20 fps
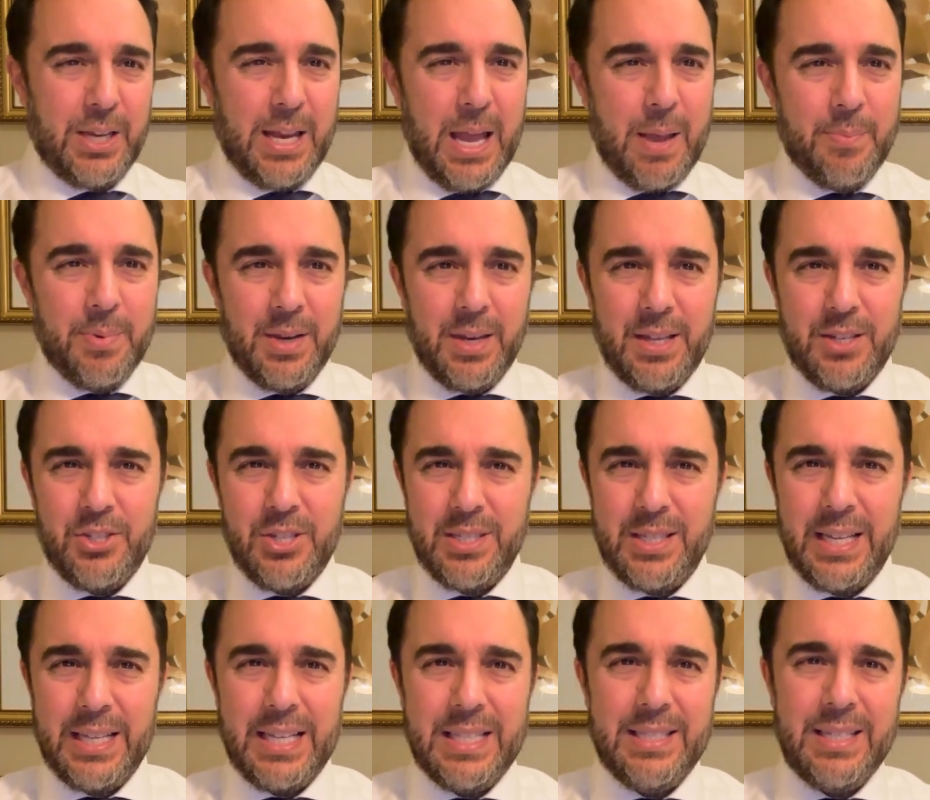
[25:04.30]
happening, just
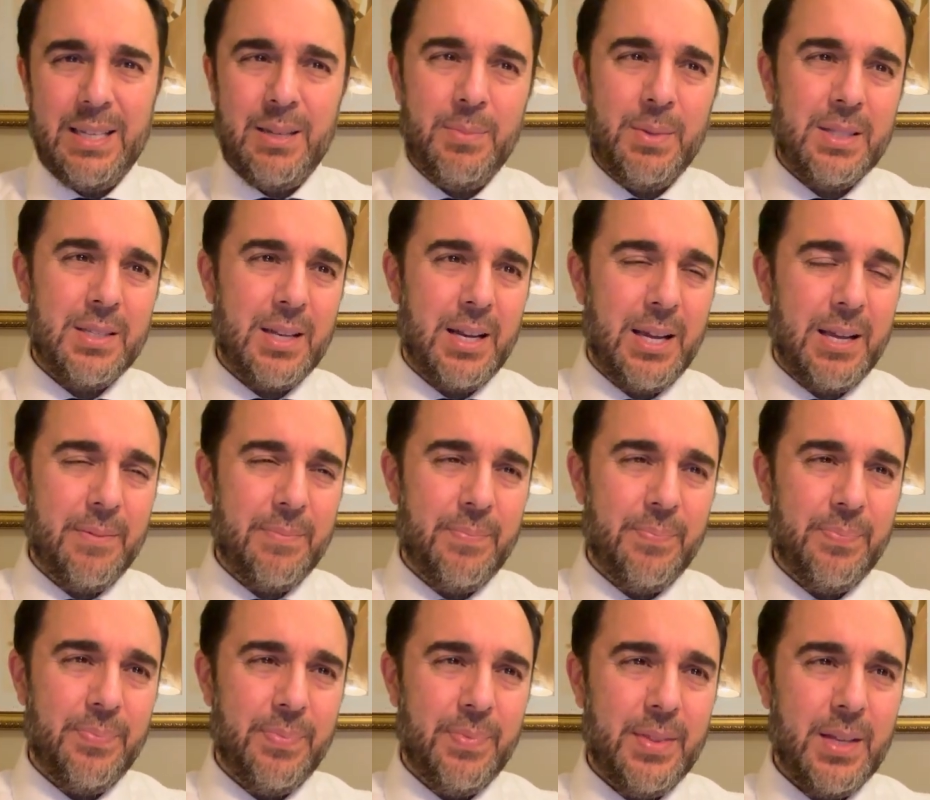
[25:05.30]
like it did in Mitzrayim.
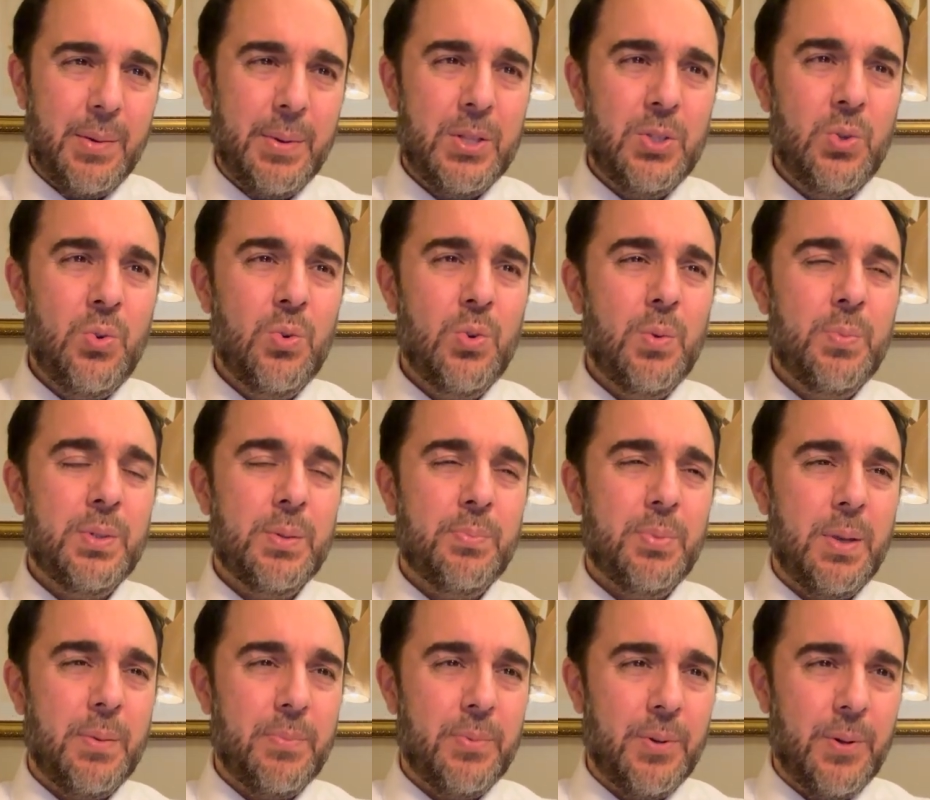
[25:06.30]
There are going to be two groups of
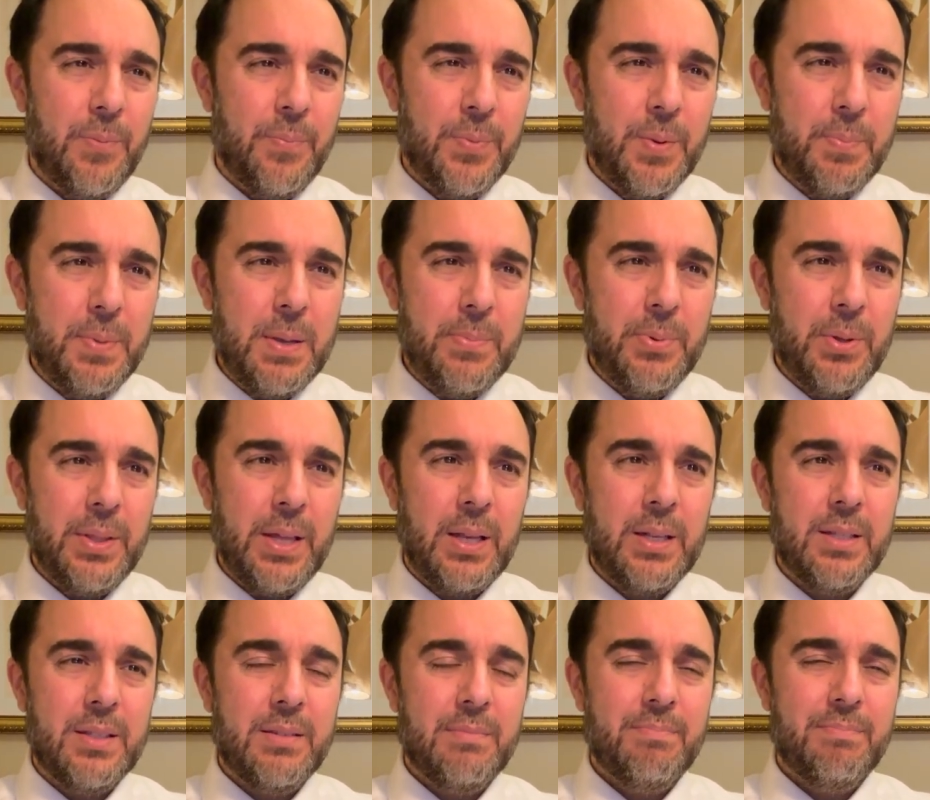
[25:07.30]
people the people
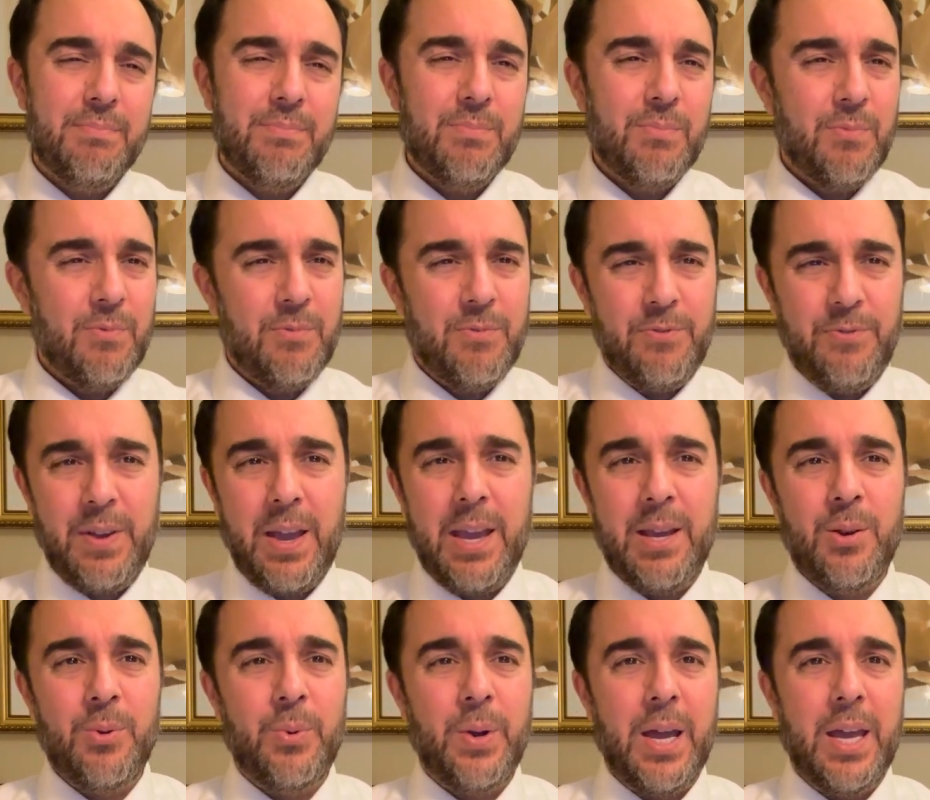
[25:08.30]
that fade
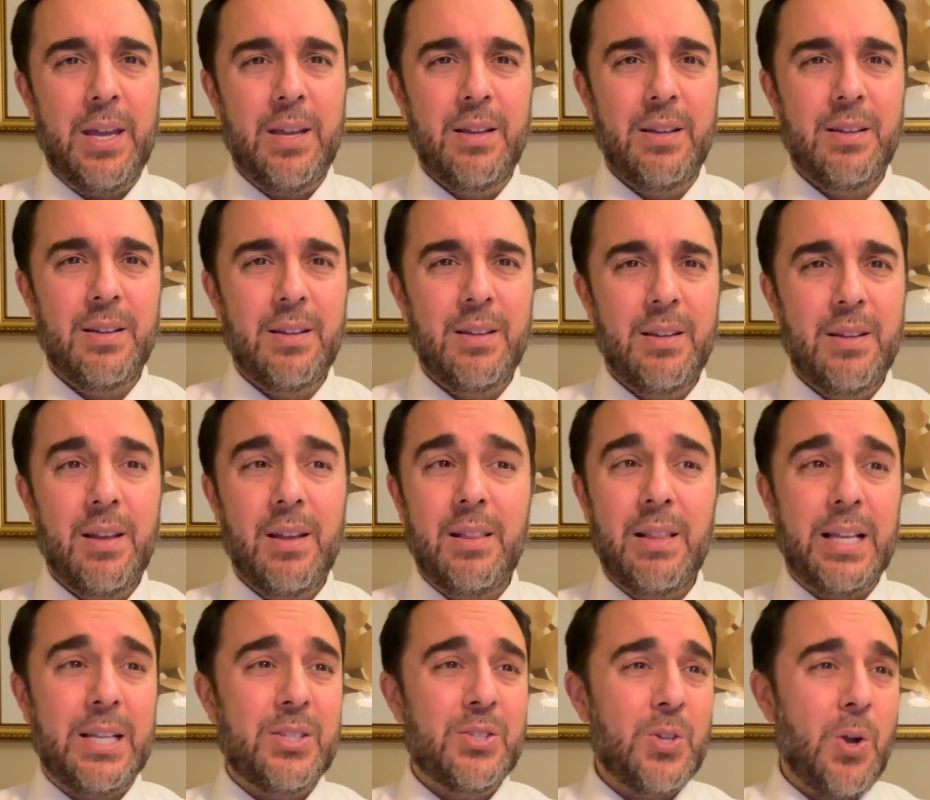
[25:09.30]
away,
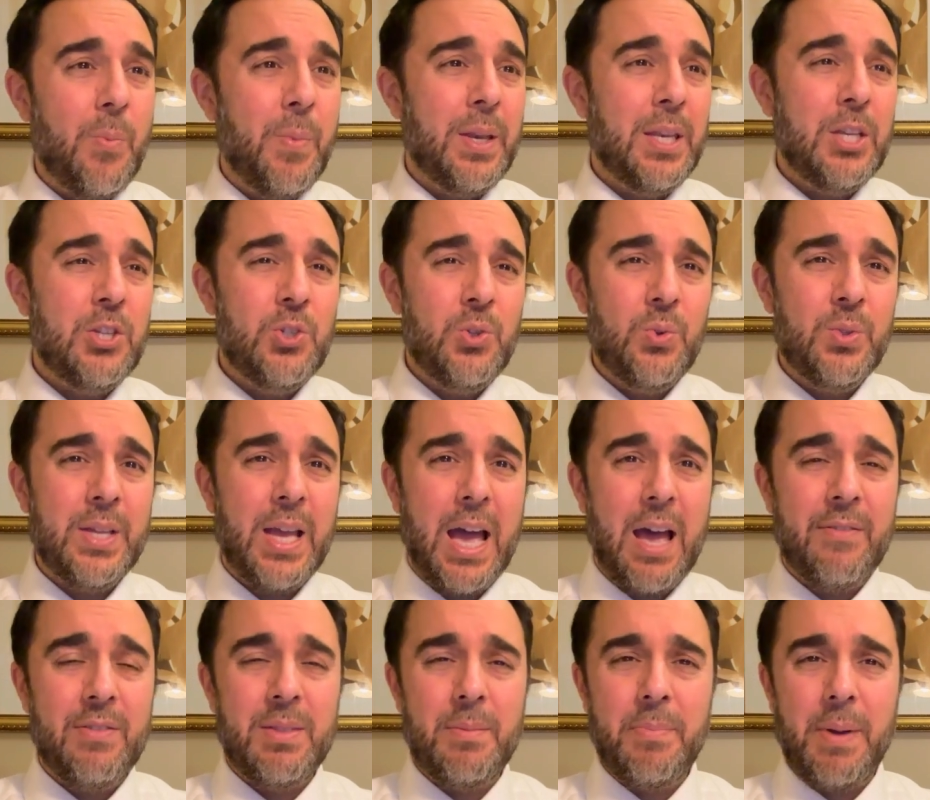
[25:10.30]
like so many Jews
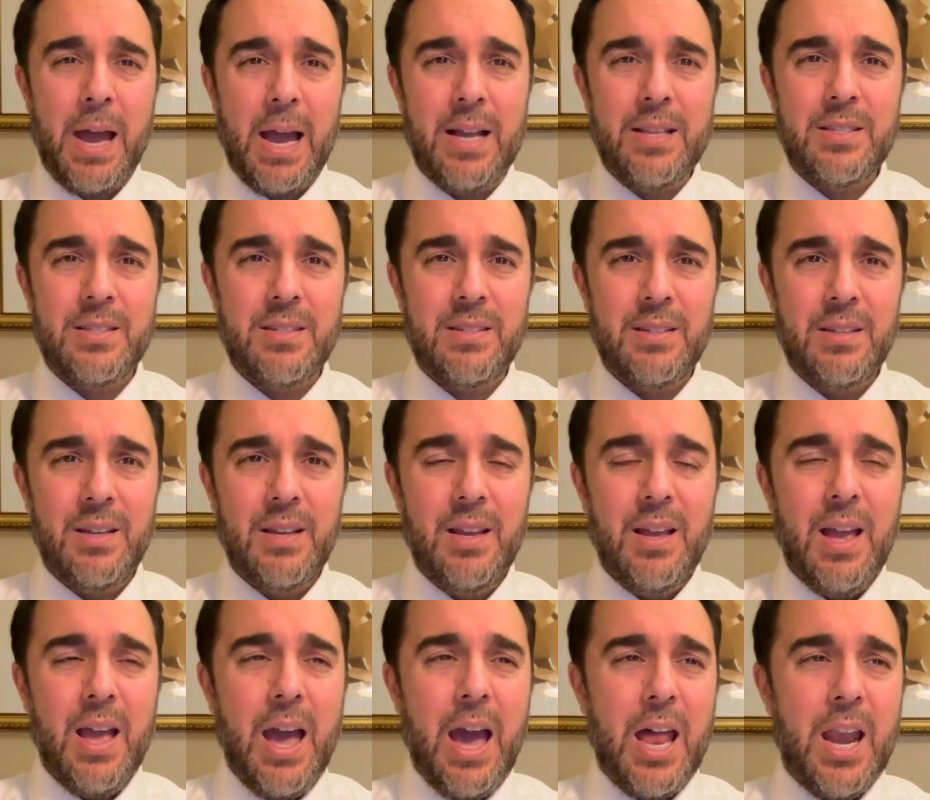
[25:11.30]
have in the past,
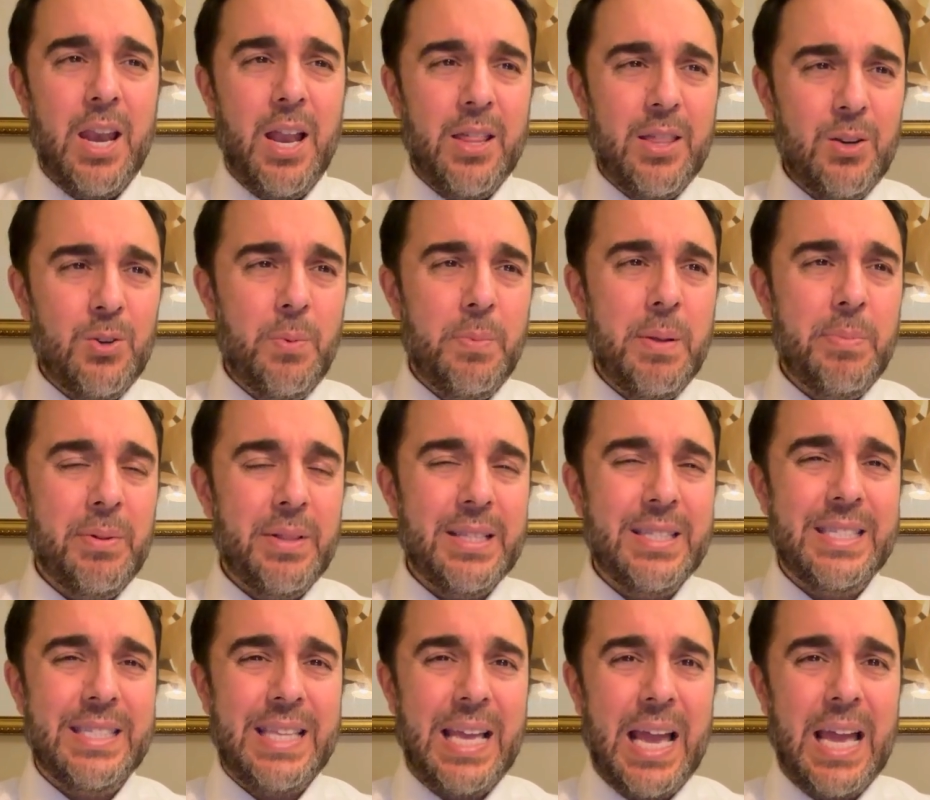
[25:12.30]
and another group of people that
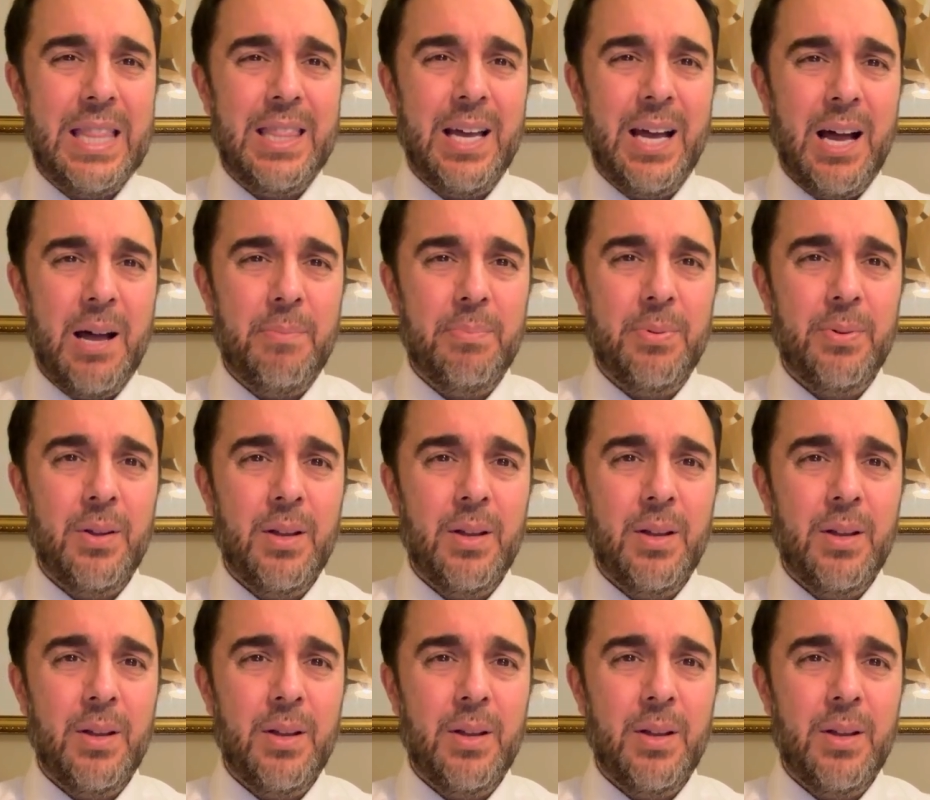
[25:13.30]
stand up